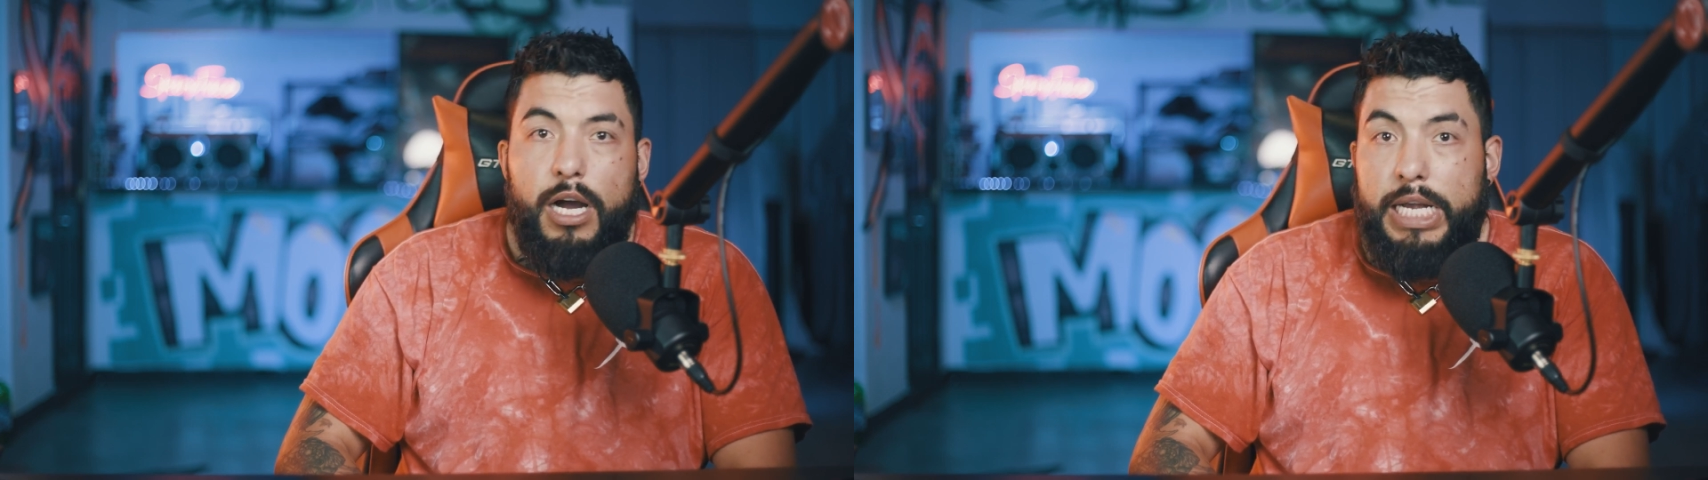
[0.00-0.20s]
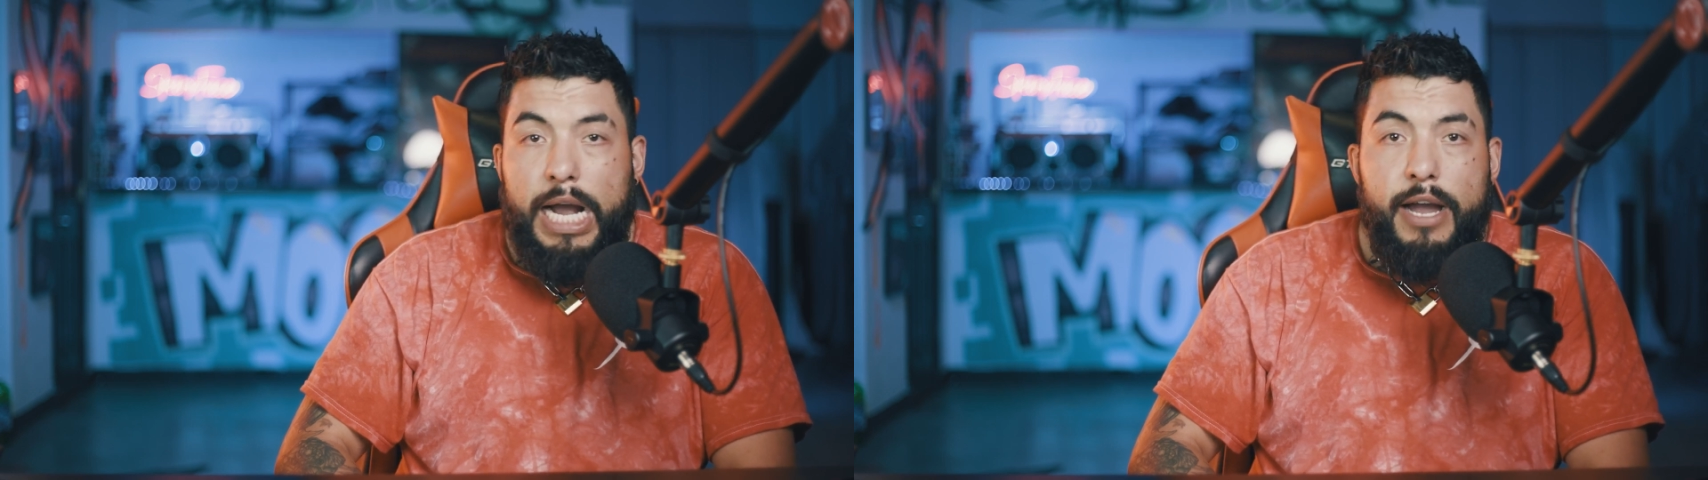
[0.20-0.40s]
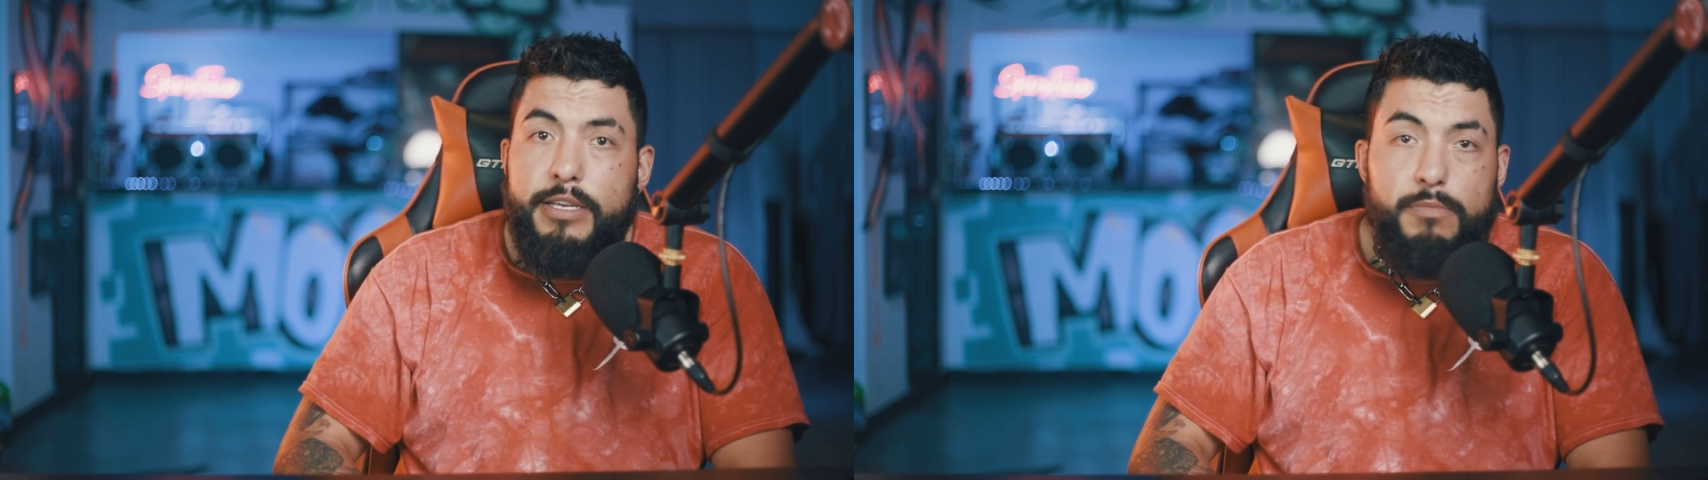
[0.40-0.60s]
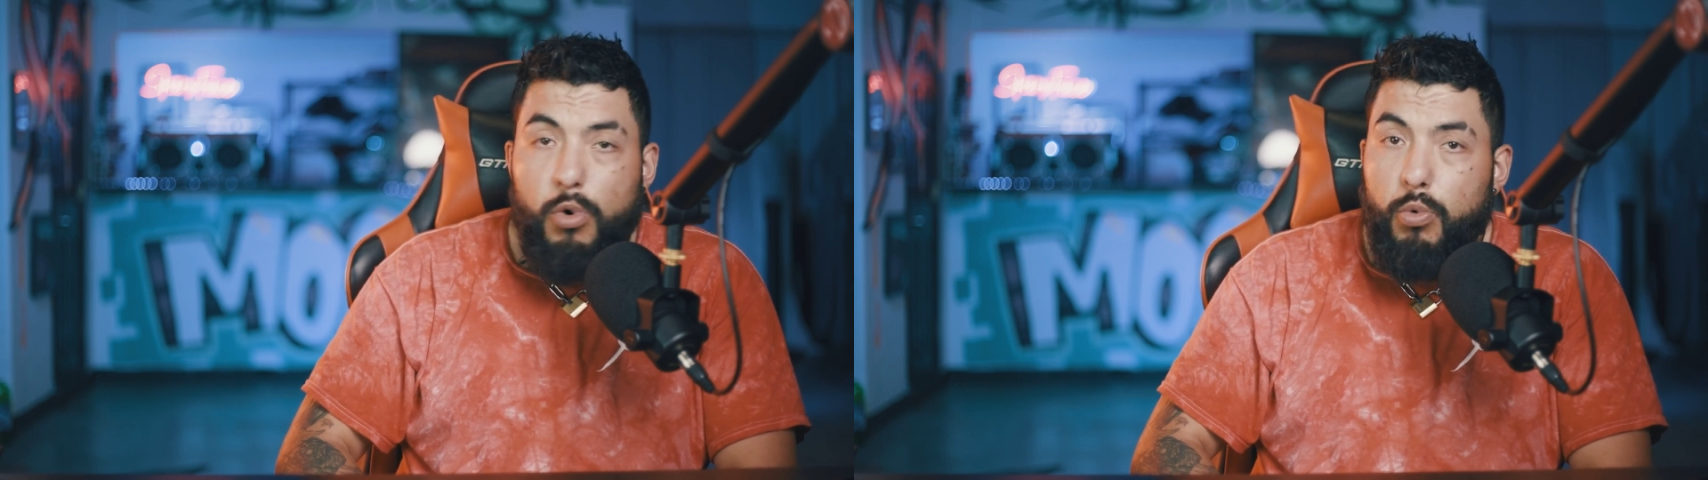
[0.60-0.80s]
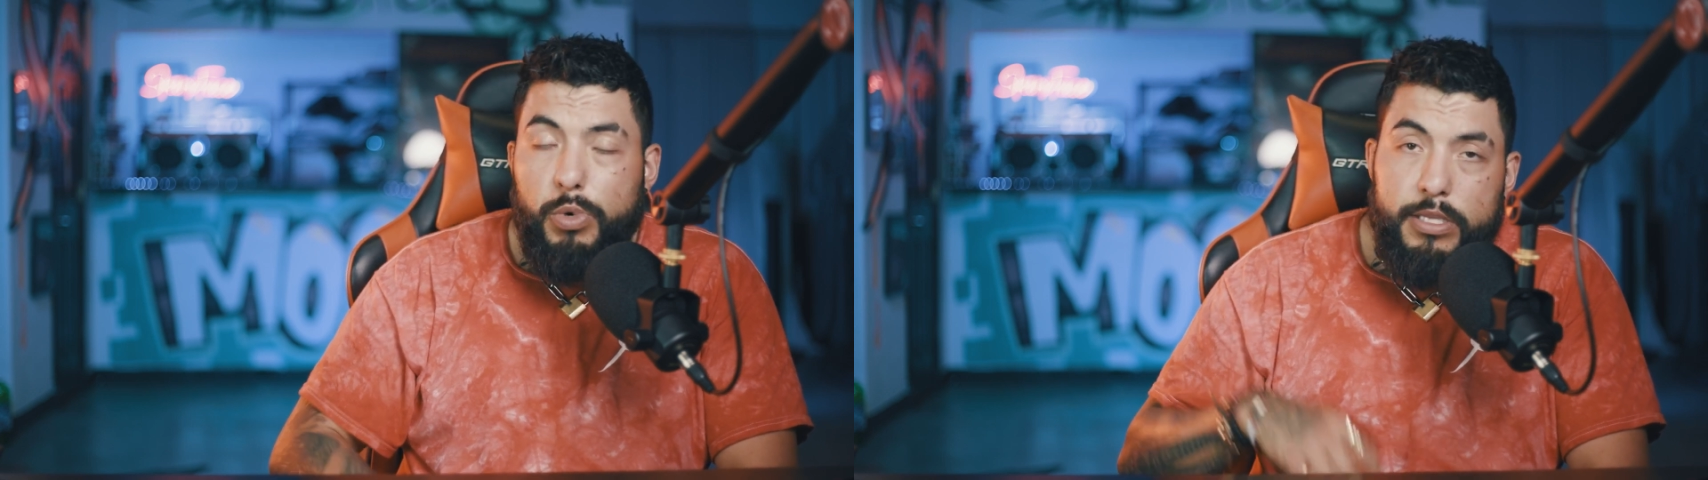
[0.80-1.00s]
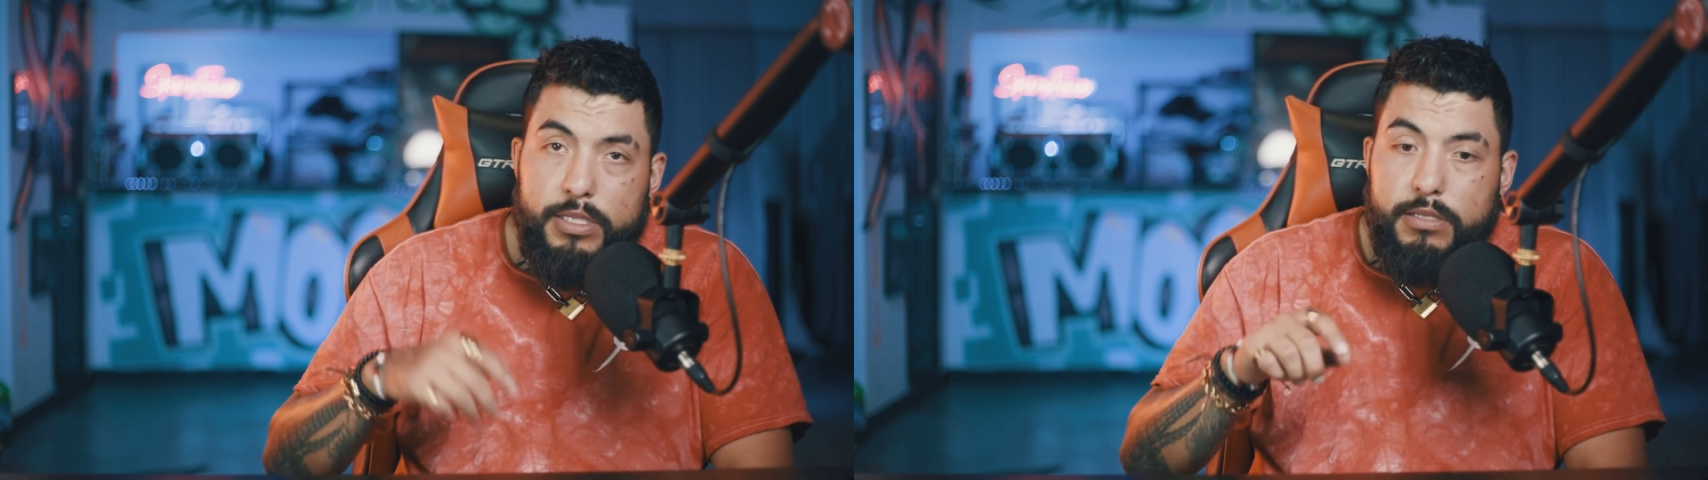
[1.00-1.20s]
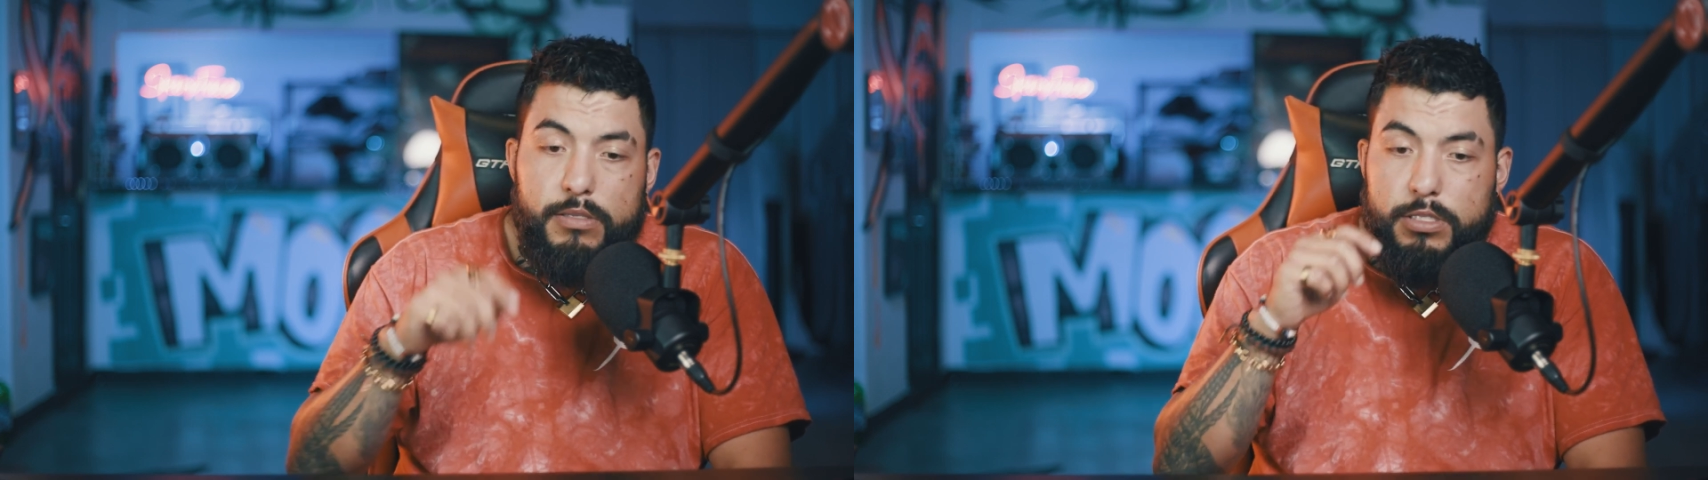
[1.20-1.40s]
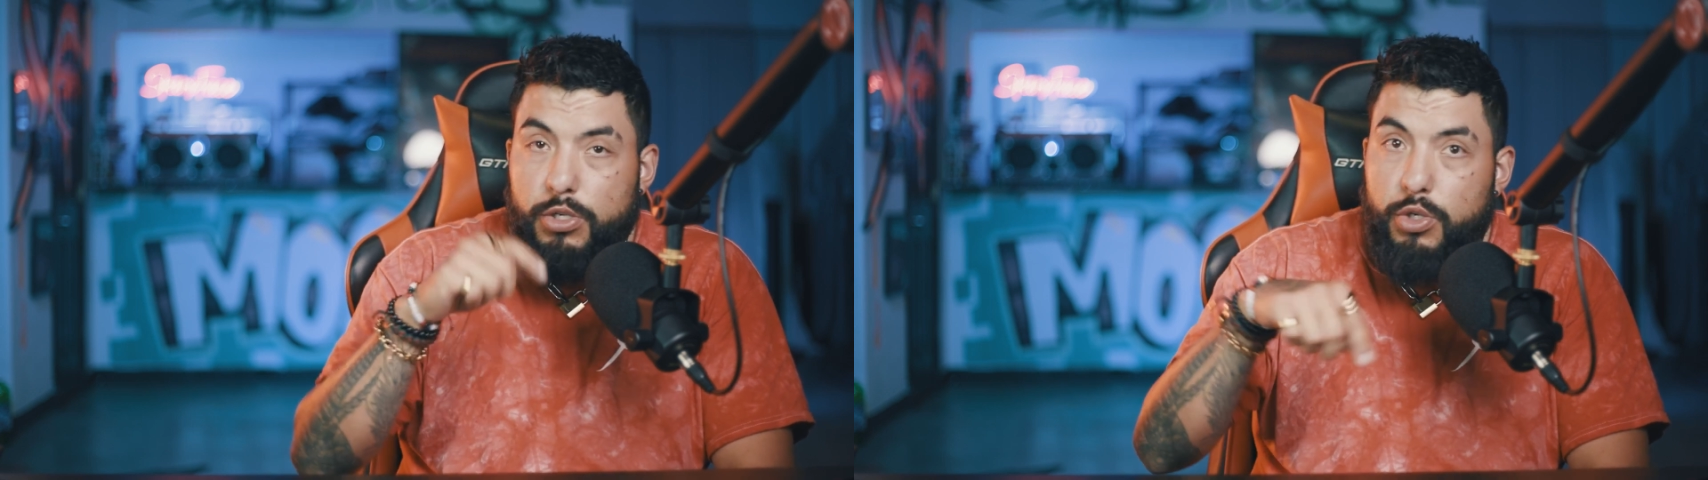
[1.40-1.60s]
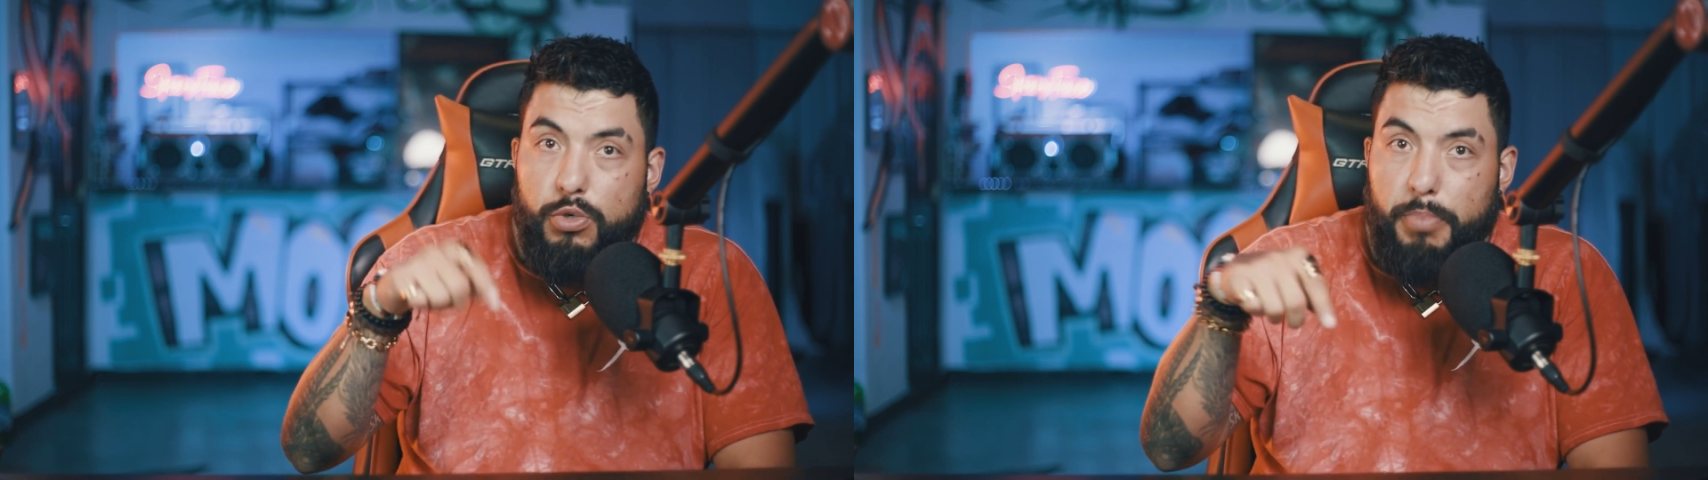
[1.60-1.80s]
A guy is more willing to